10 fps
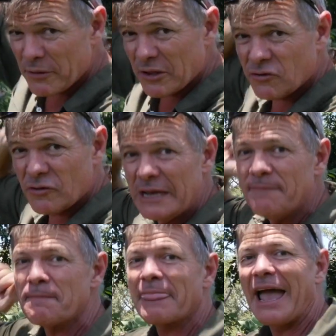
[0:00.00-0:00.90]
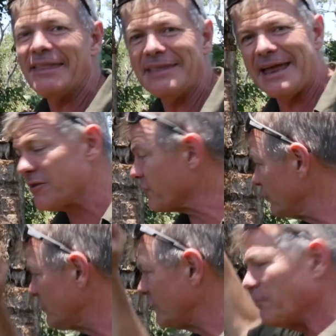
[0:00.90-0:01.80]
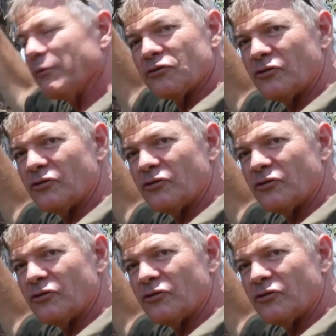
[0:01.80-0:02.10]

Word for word: of the tree, and then through simple